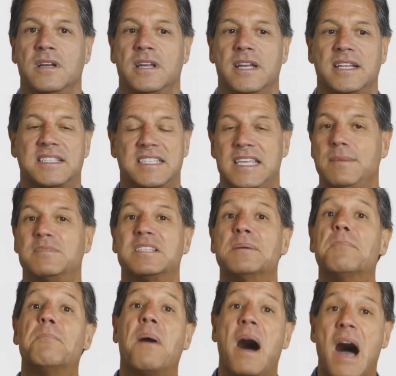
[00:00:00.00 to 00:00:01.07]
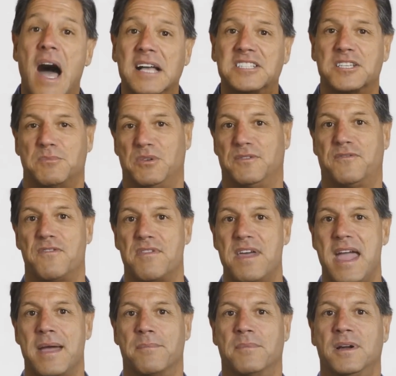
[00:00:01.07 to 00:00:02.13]
it seems impossible for
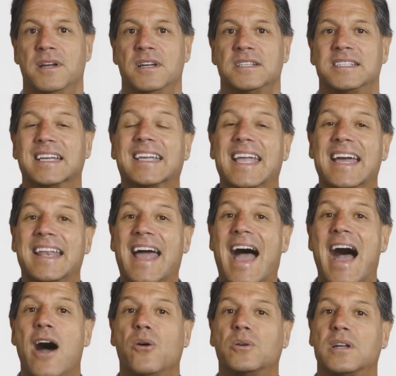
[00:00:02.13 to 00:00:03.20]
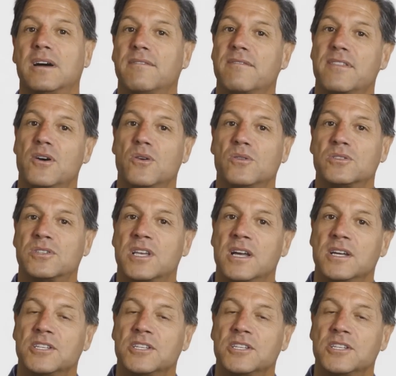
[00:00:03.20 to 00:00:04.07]
them to get out of those